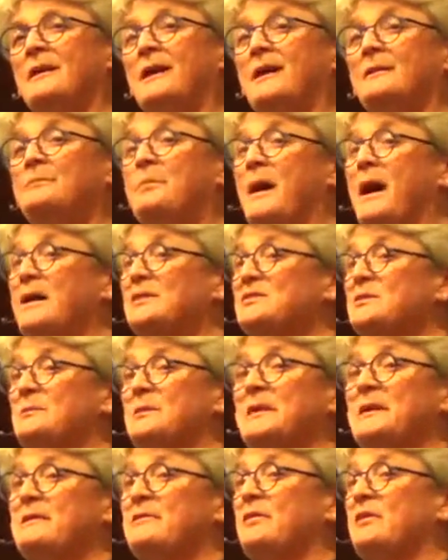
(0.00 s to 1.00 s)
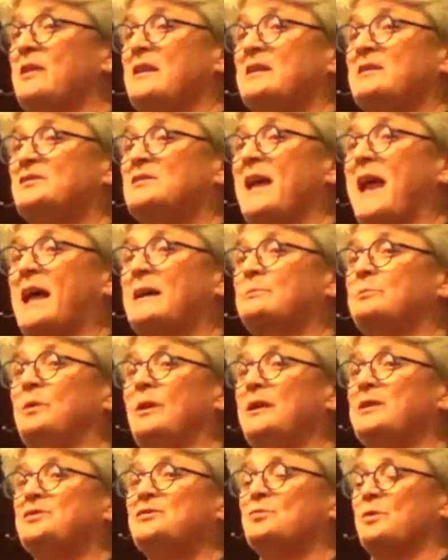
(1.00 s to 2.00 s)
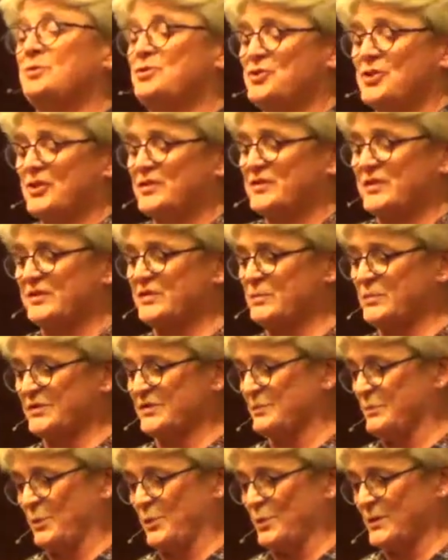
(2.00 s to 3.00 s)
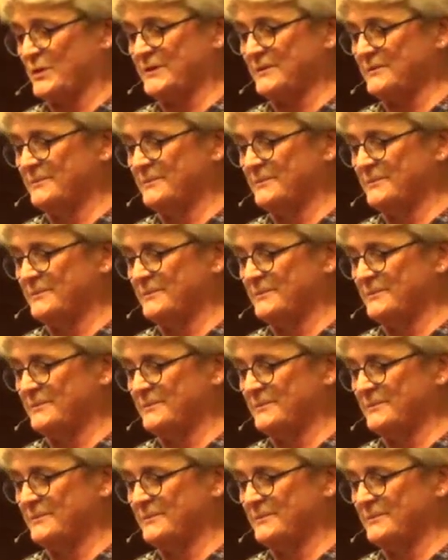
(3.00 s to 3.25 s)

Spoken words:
and possibly even the exact place where Jesus was born.